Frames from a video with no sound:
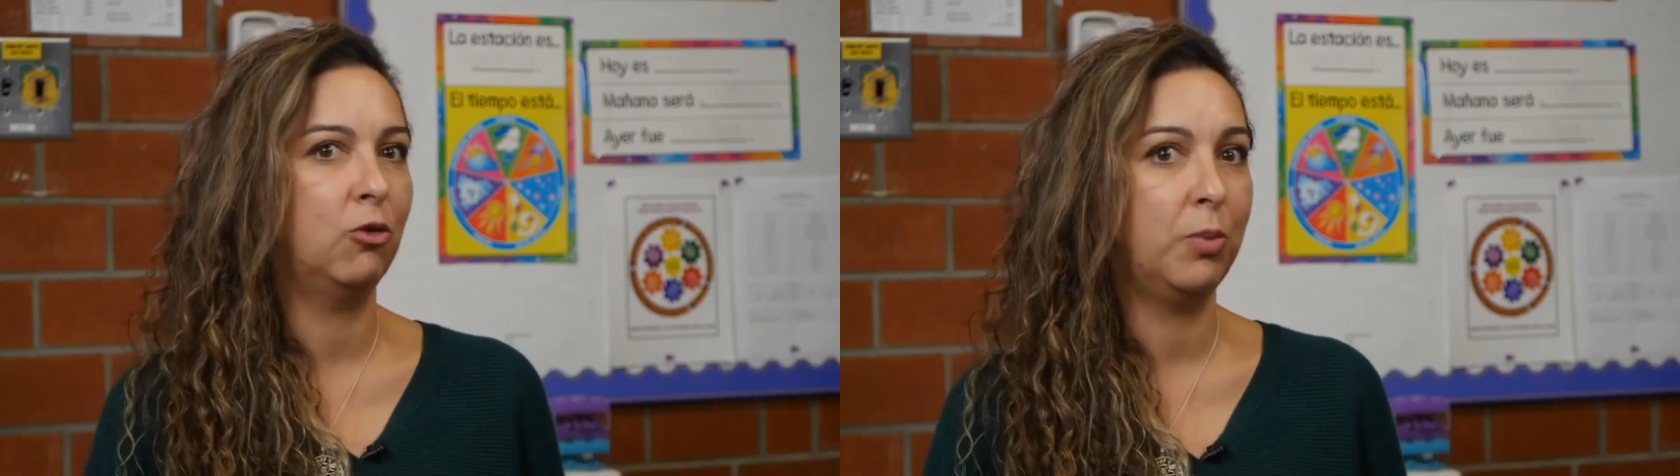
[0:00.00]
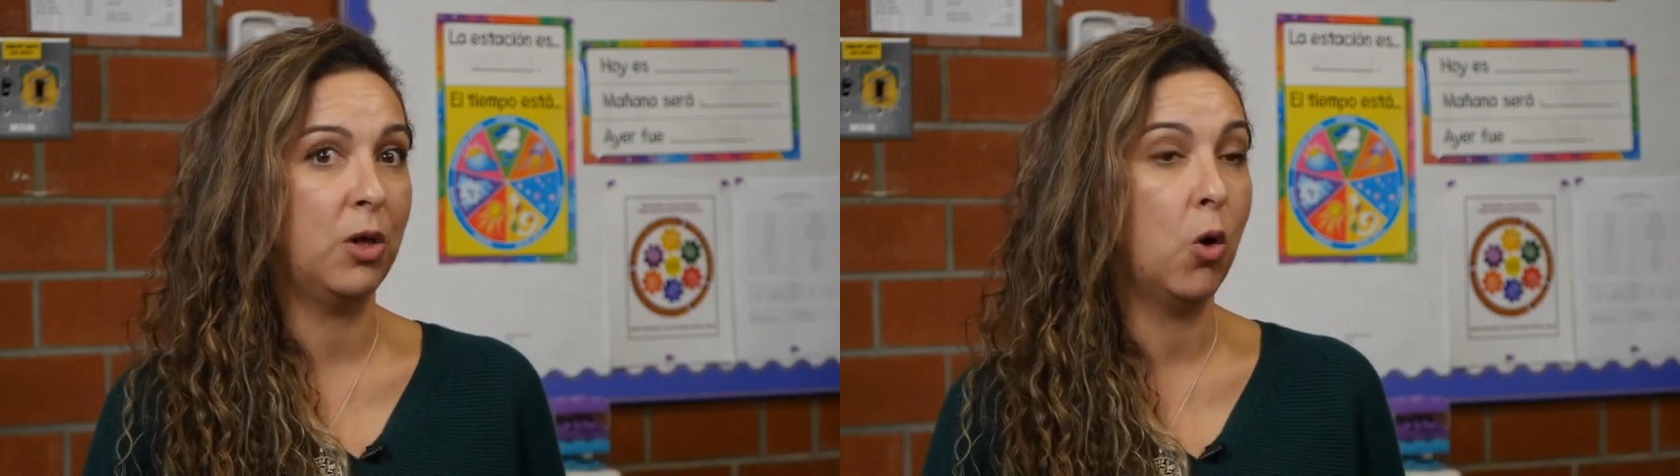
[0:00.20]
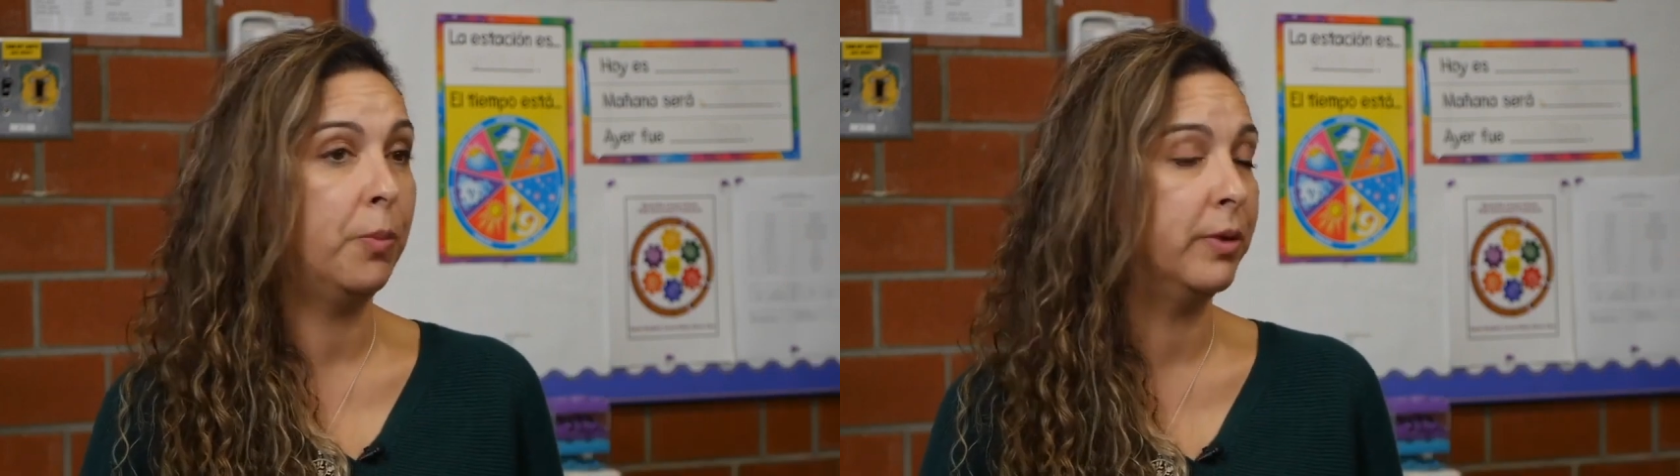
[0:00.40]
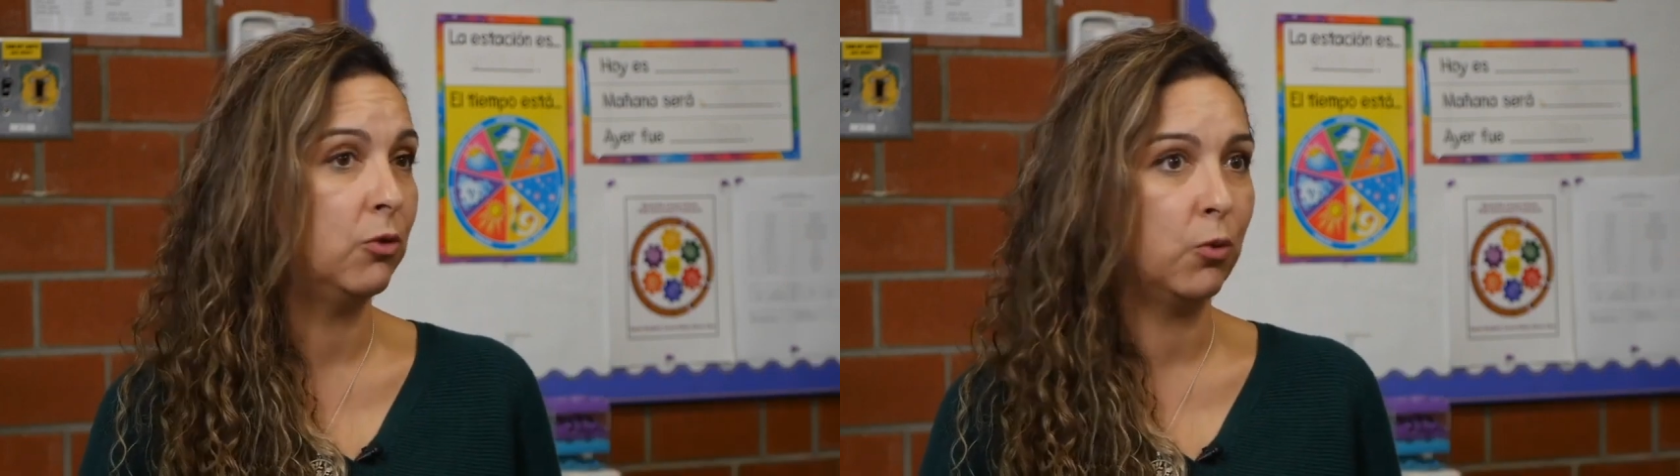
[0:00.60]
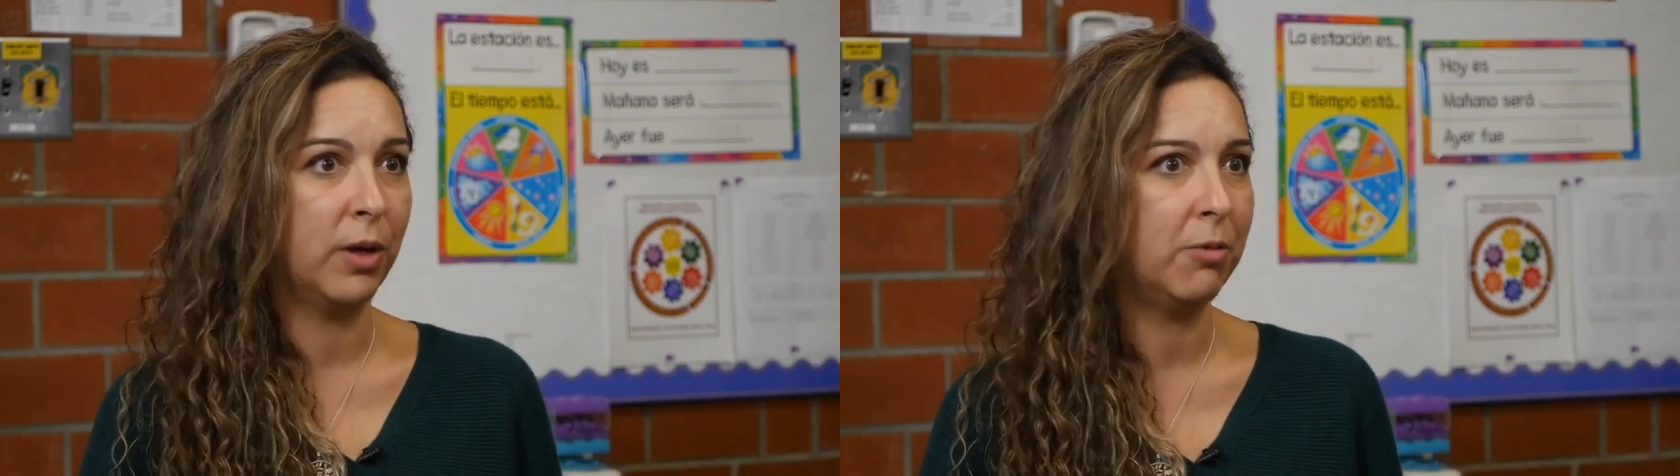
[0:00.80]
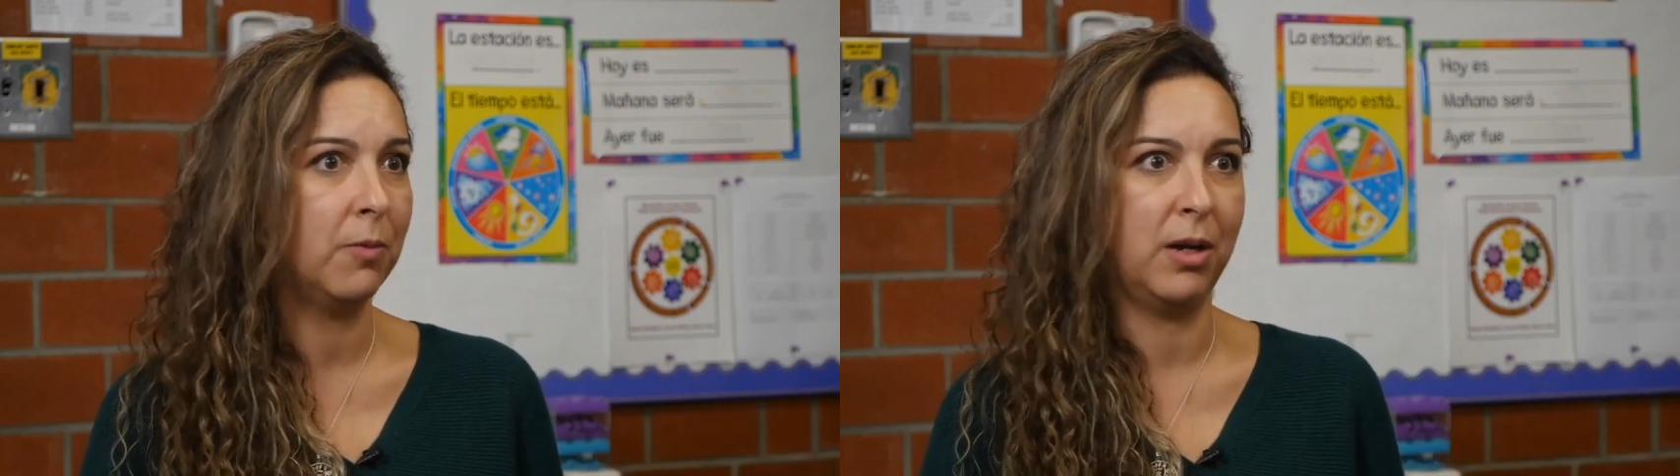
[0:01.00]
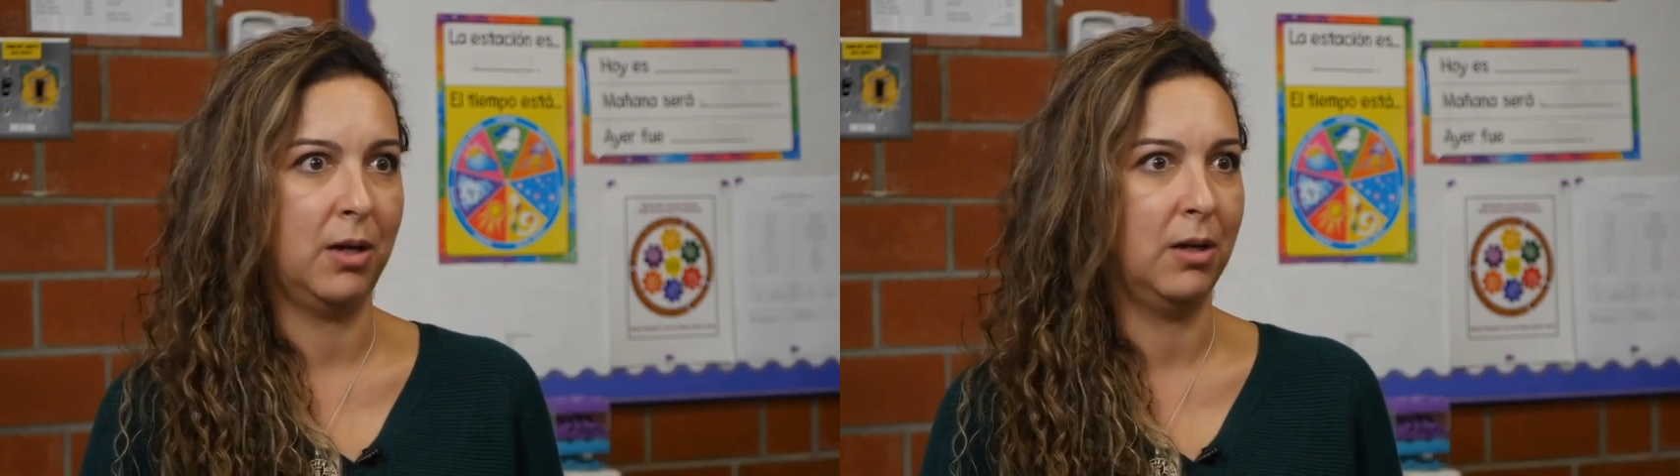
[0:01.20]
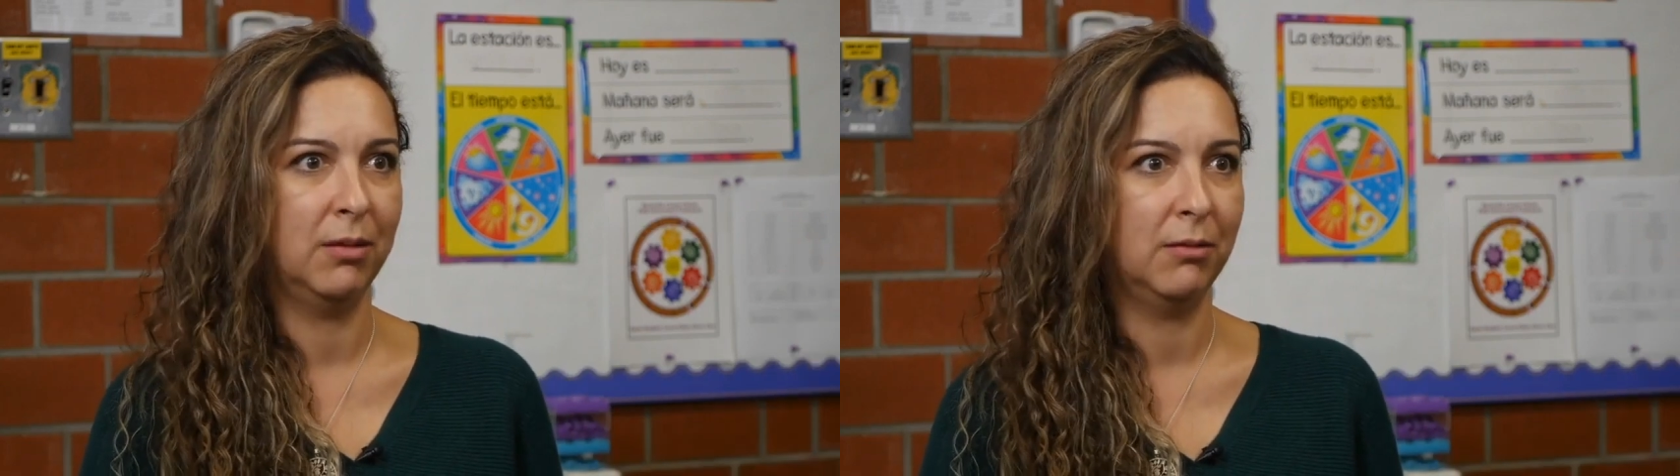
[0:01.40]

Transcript: to be open to everybody.